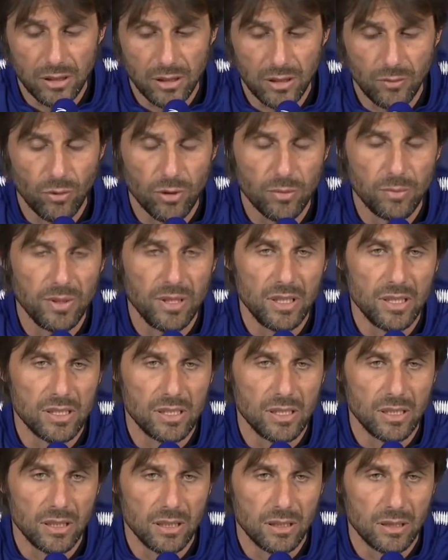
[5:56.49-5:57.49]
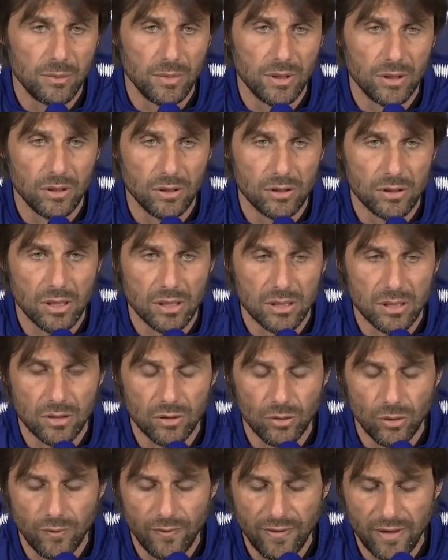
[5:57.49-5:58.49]
It won't be easy because, as
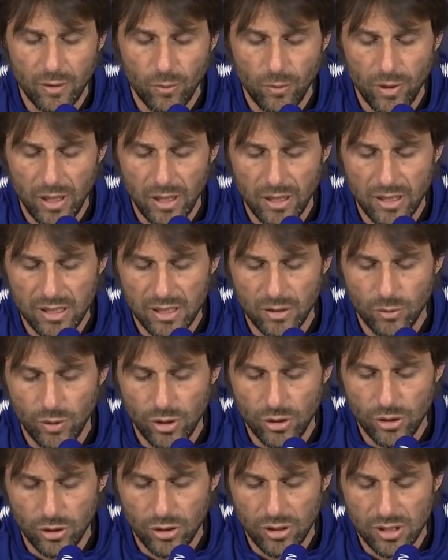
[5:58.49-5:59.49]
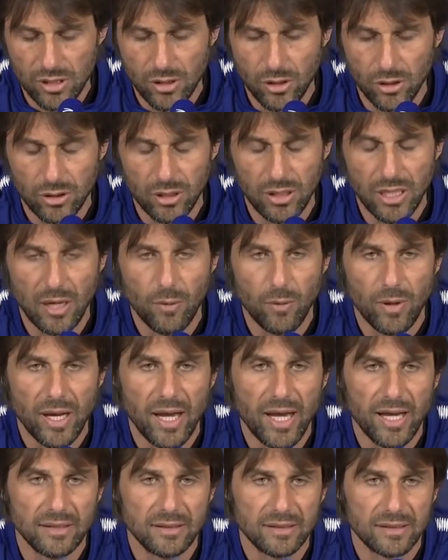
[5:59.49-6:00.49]
you know very well, the situation is not in our
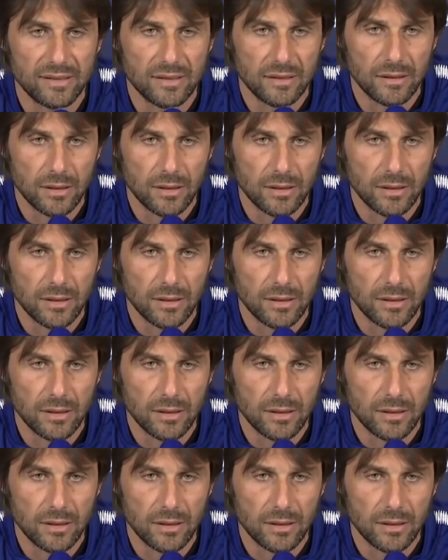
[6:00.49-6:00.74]
hands.